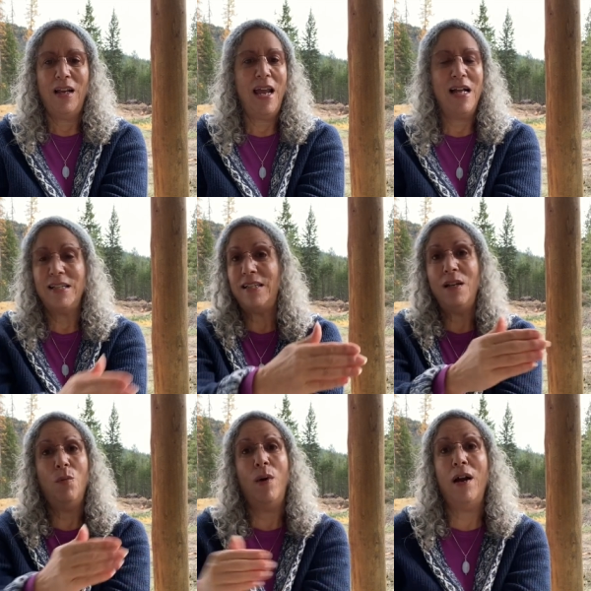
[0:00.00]
Can't see
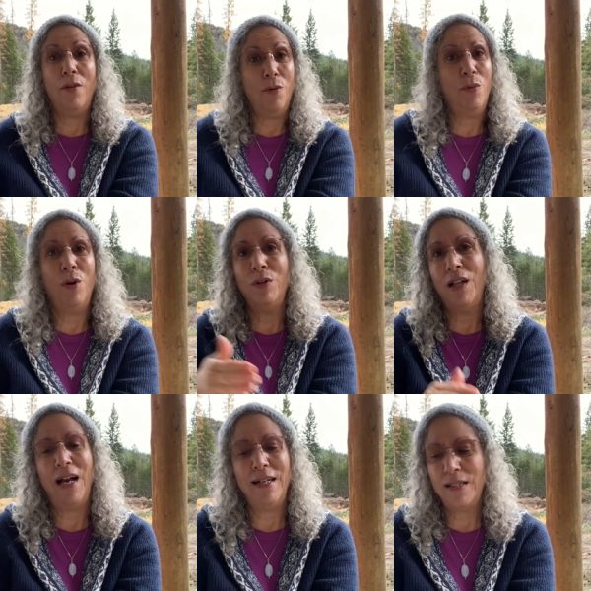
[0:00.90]
where the road
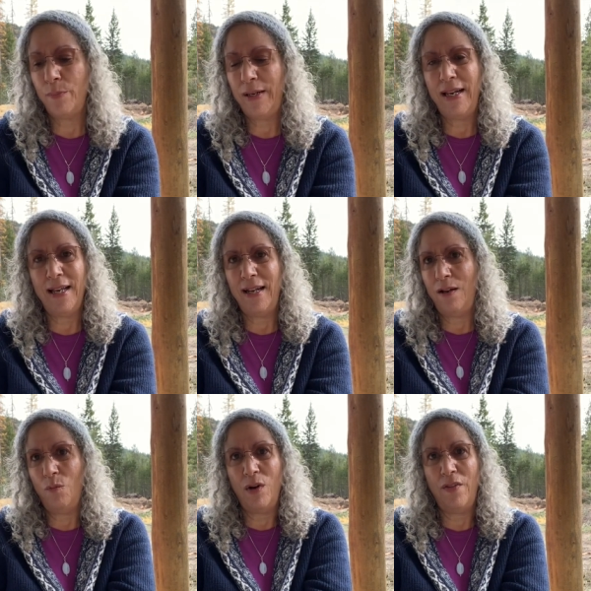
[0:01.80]
lines begin
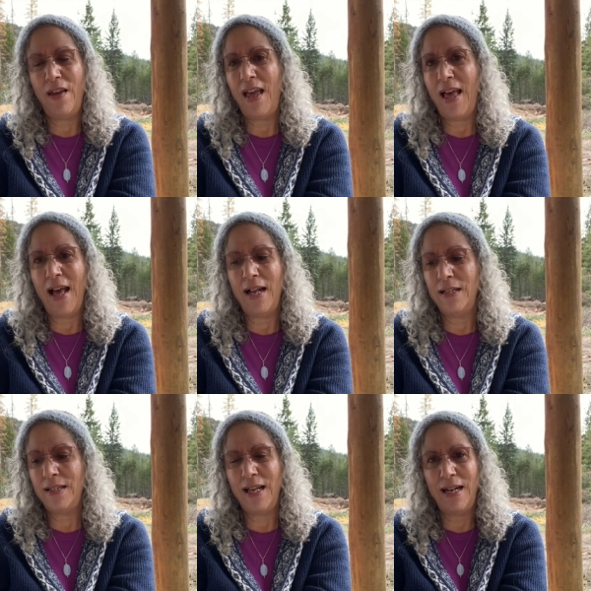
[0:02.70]
and where they
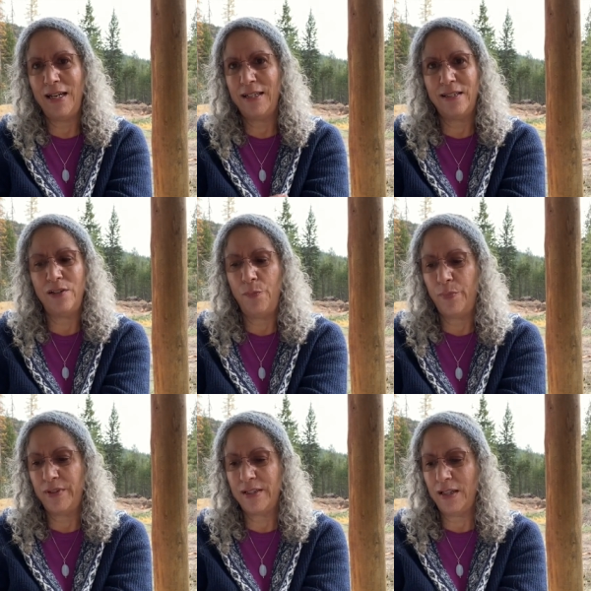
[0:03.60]
end and it gets
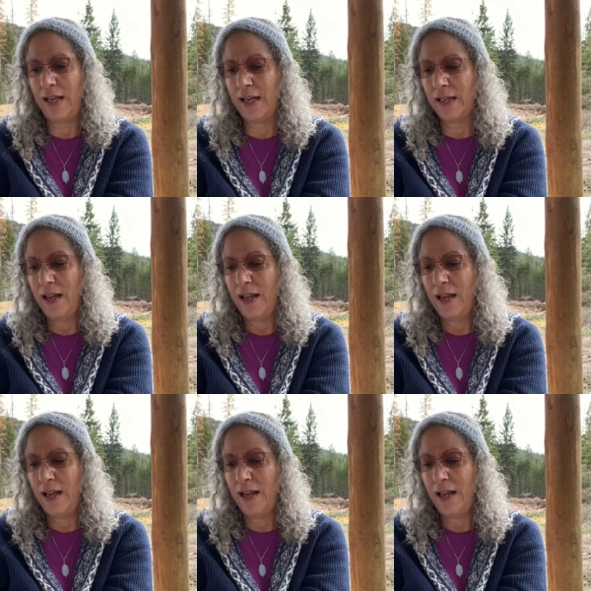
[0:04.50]
super slick.